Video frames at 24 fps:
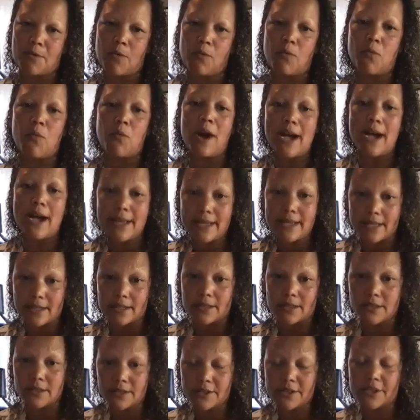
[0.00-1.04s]

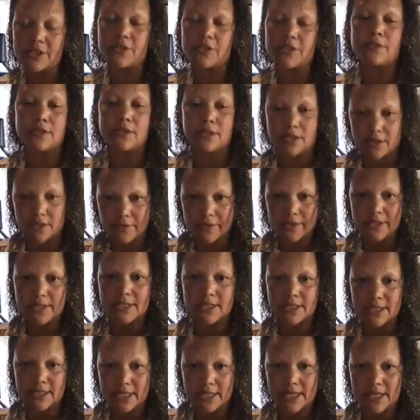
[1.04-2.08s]
while student
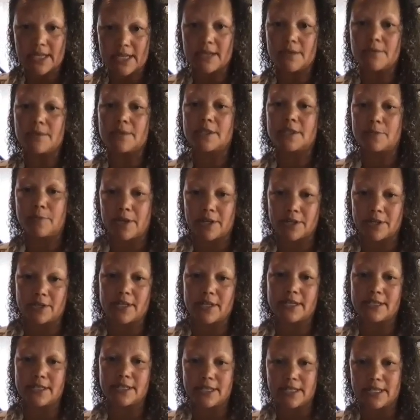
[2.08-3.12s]
services team and special
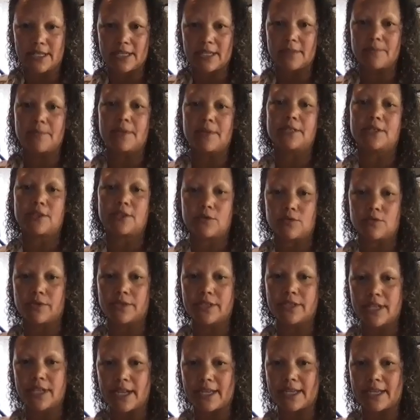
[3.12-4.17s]
ed team and school
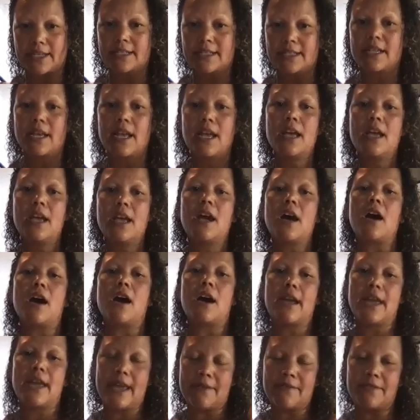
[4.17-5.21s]
psychs
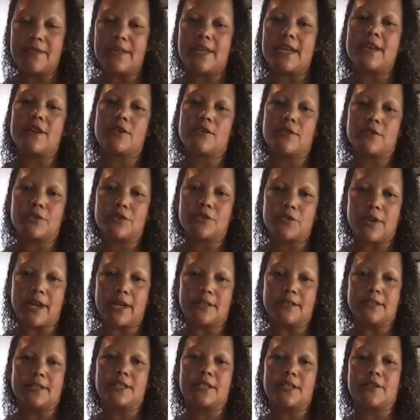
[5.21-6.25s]
have the arrow
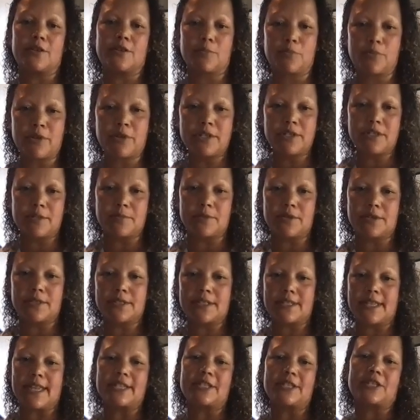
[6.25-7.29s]
directly to their
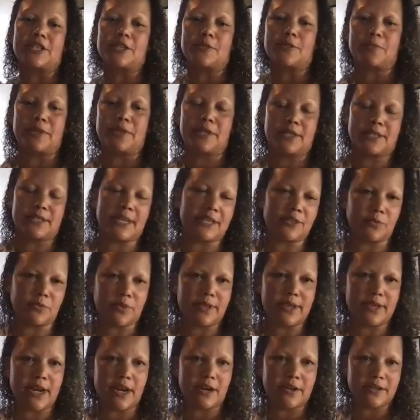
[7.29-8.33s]
principals, that's just because that's
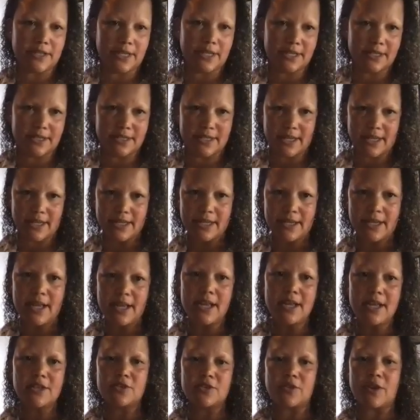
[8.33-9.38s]
where they are day to day.
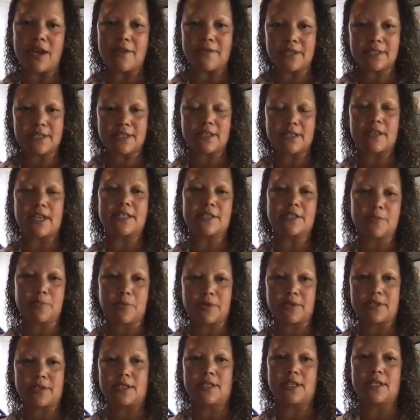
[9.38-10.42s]
So obviously that's the
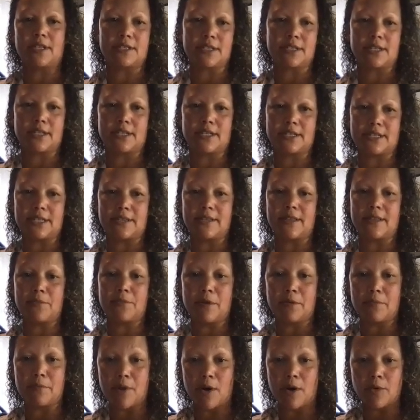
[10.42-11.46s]
person that's going to see them
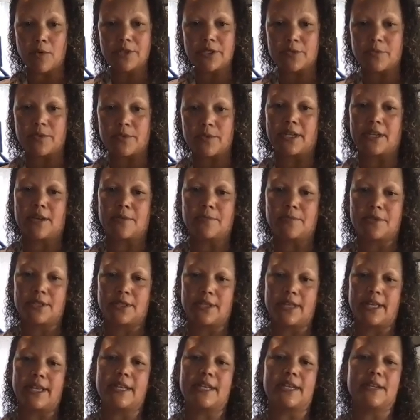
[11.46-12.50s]
the most when it comes to
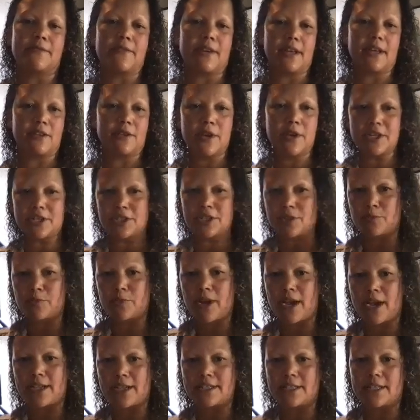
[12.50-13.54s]
like an evaluation
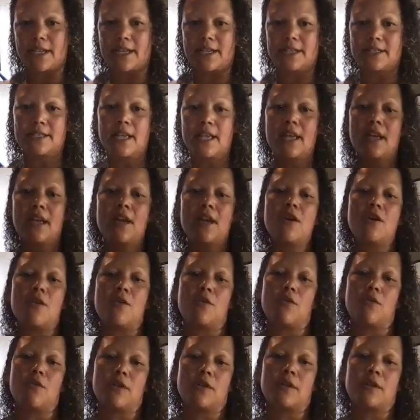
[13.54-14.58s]
process
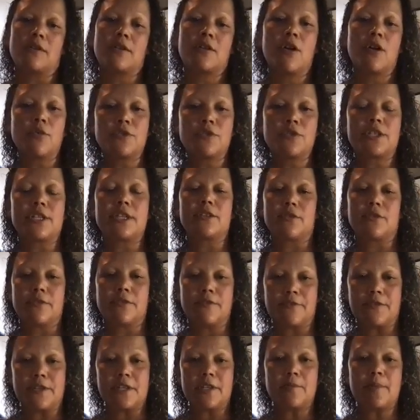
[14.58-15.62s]
or coaching or
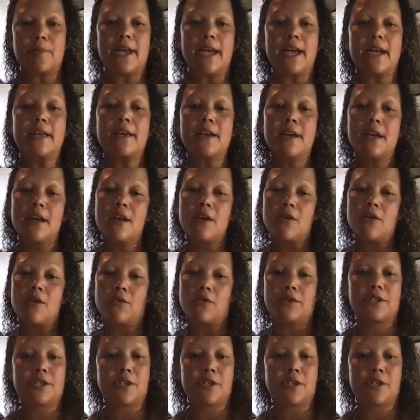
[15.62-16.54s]
feedback or